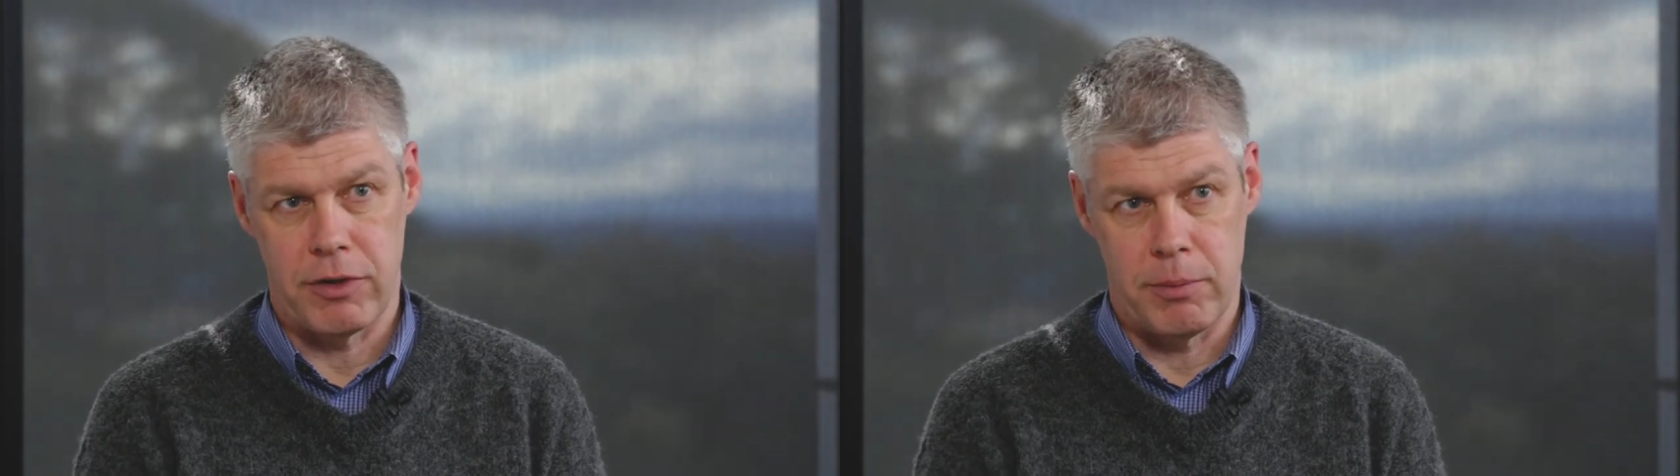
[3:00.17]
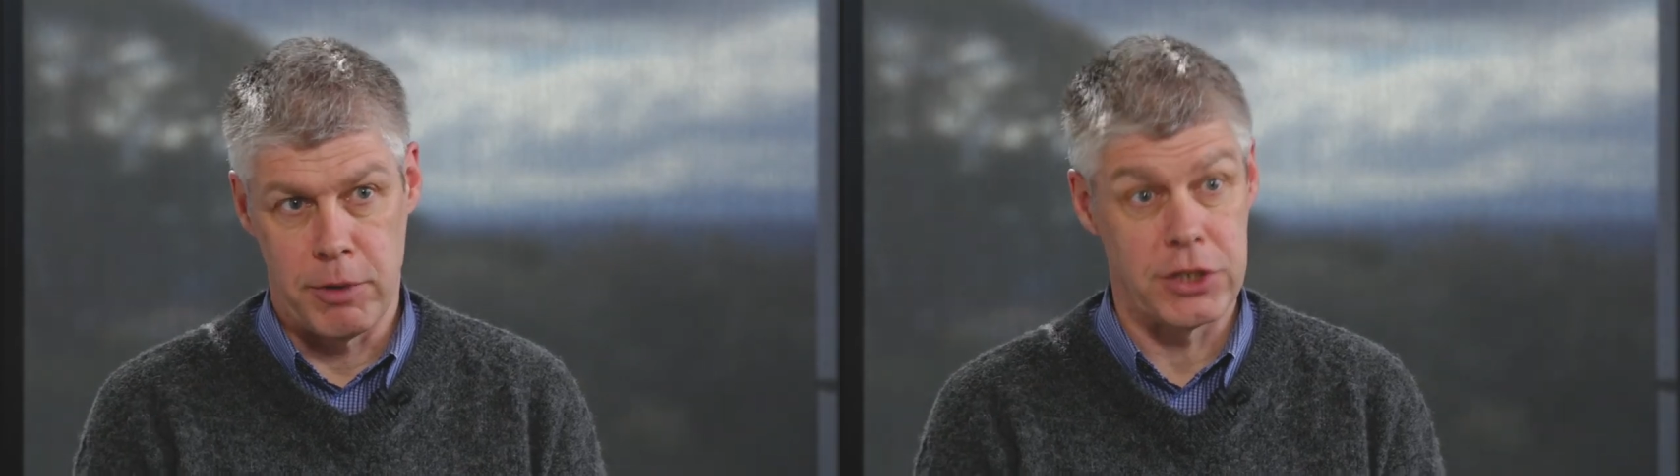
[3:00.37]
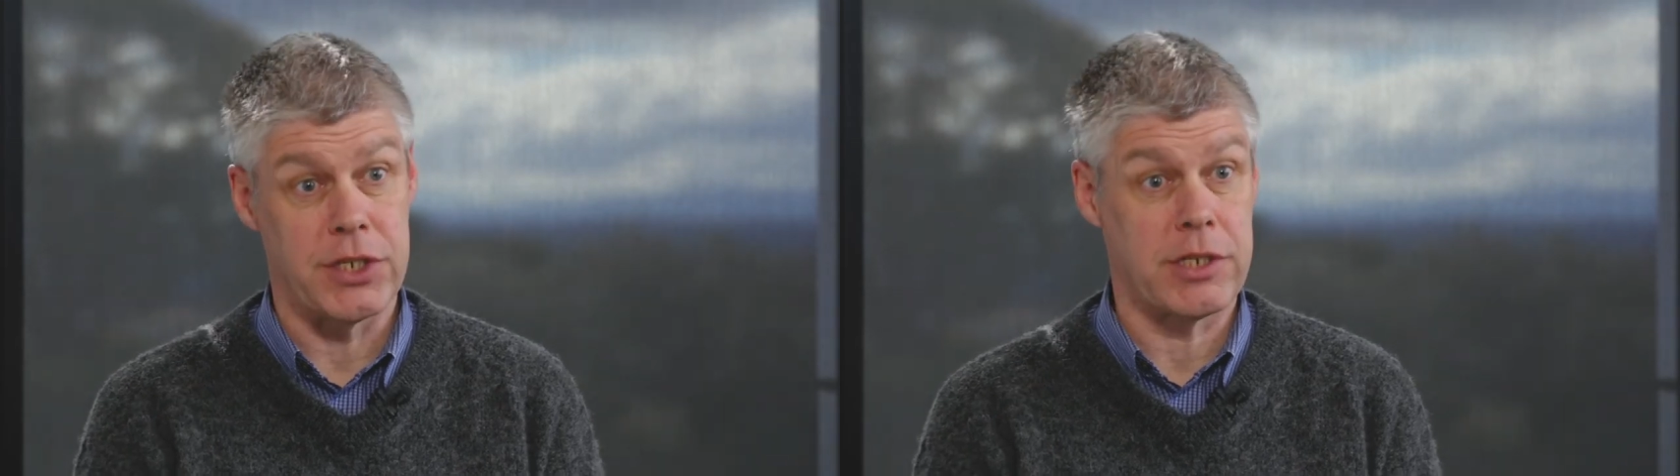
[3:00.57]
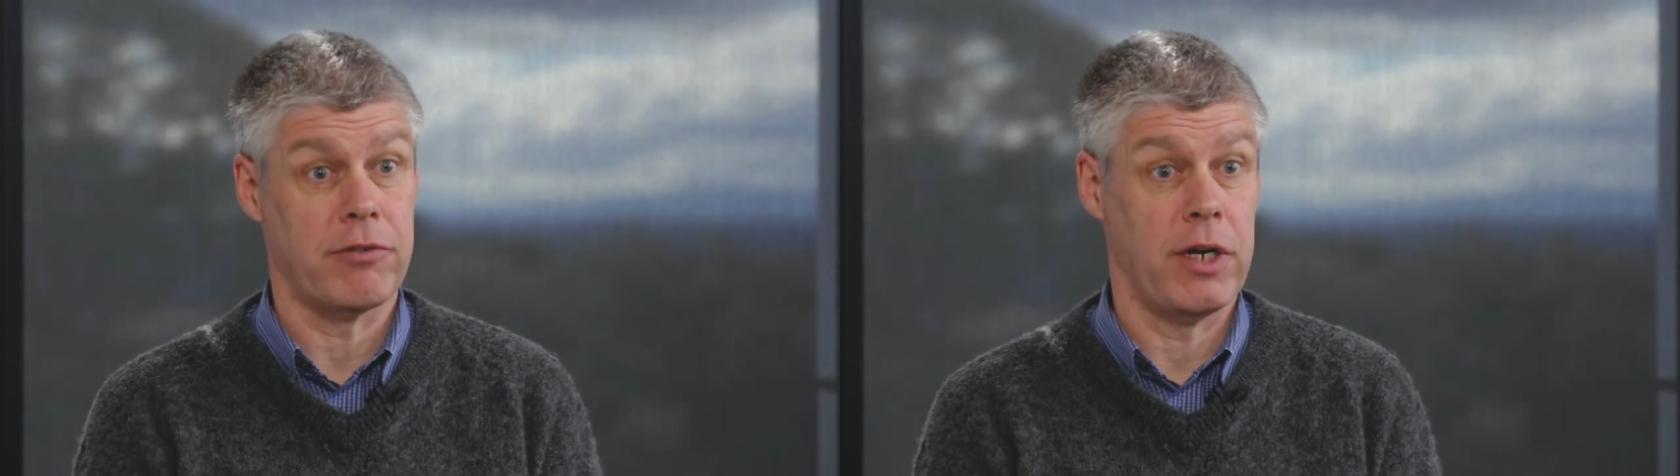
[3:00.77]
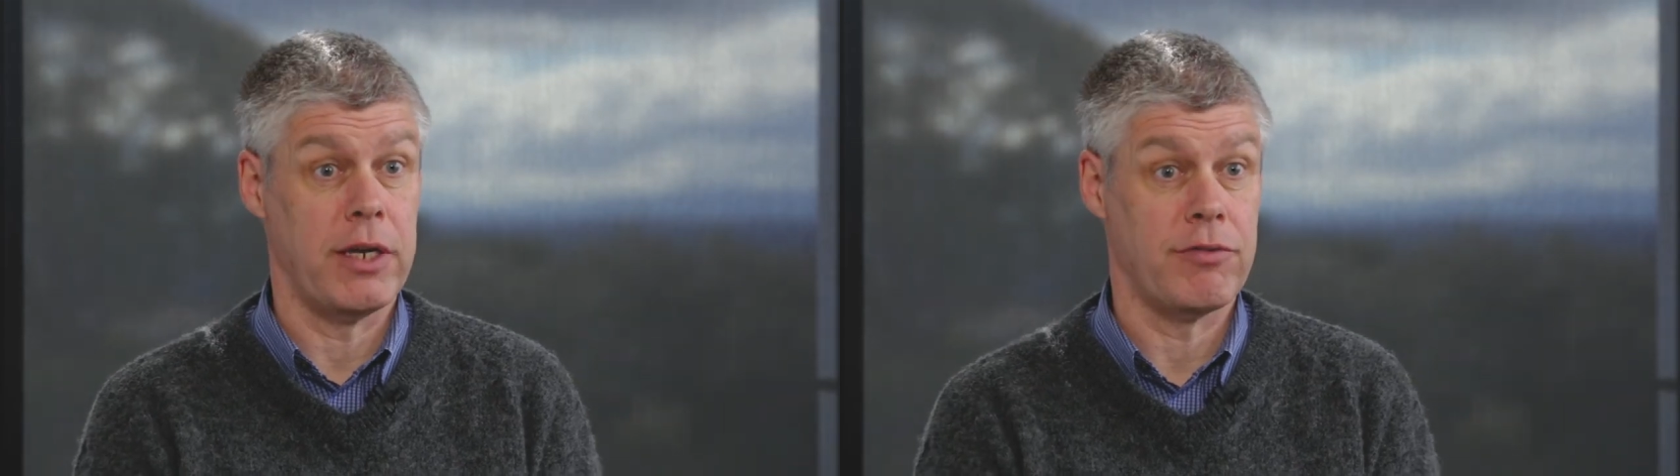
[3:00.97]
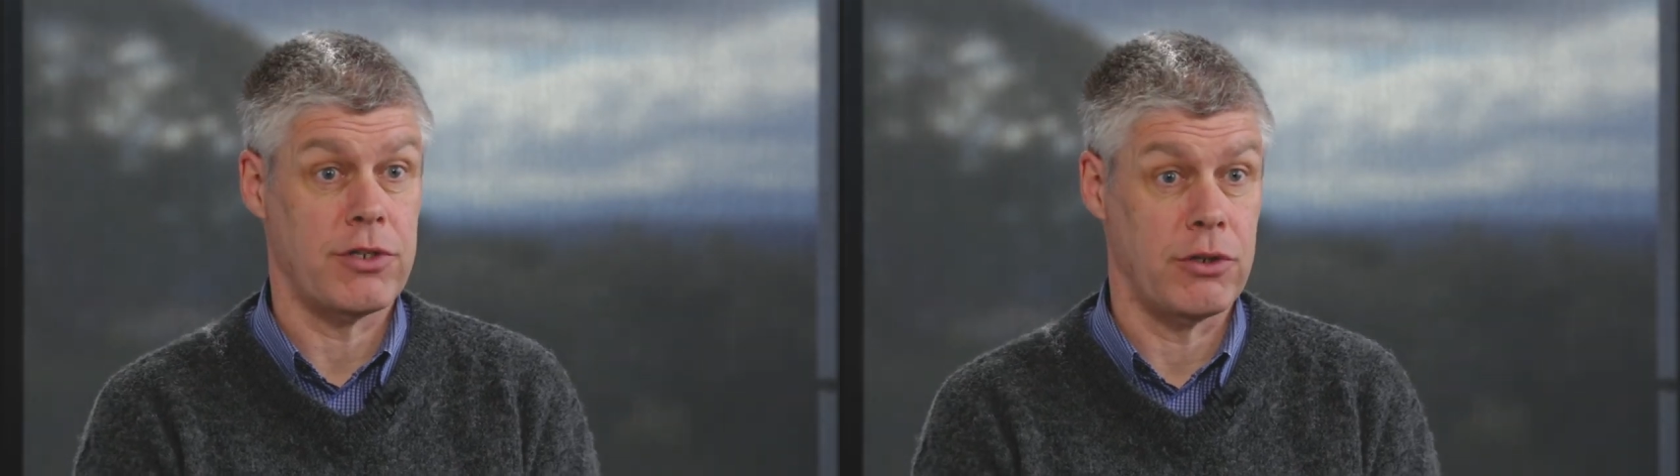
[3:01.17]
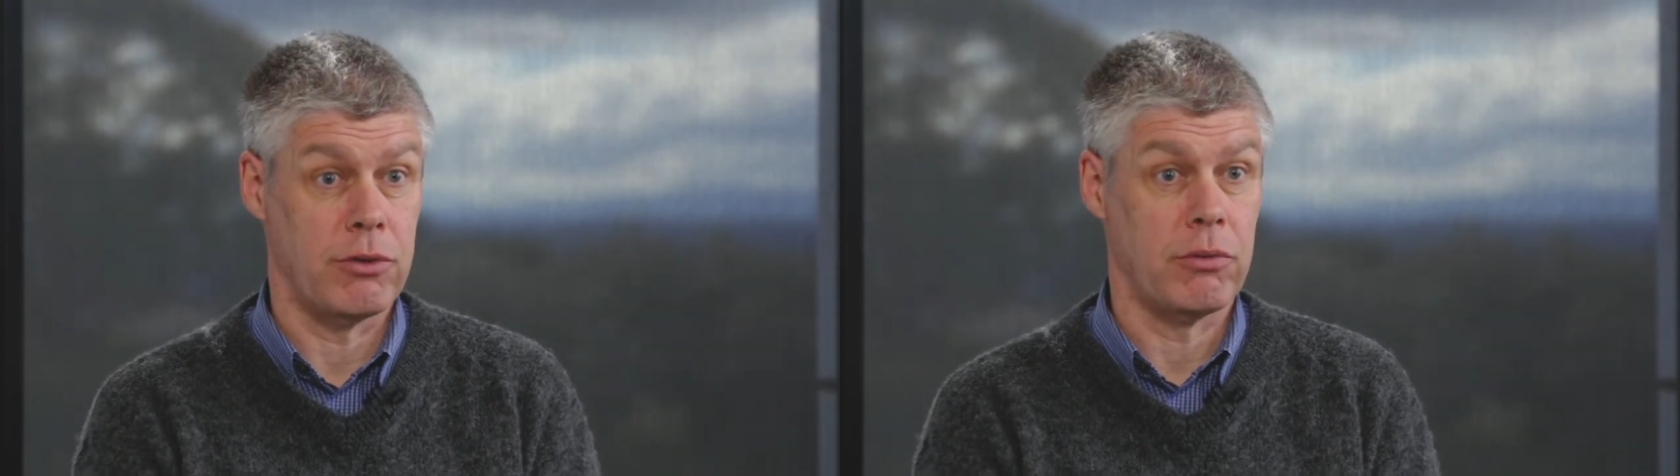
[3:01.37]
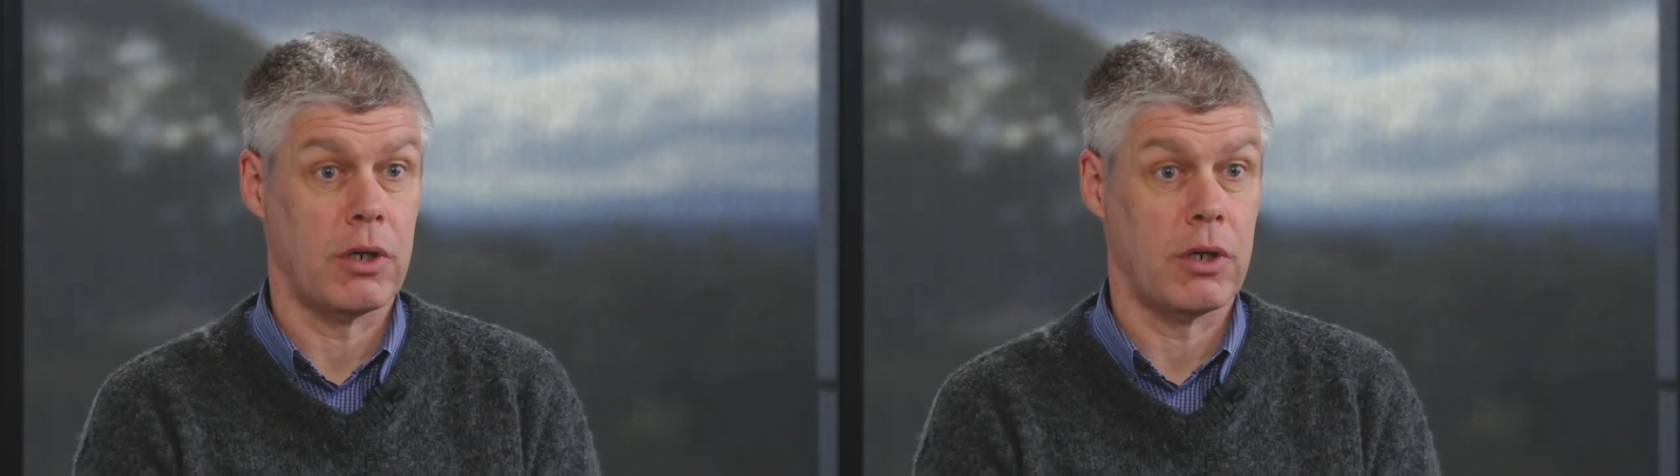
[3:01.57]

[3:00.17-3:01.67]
emergency relief to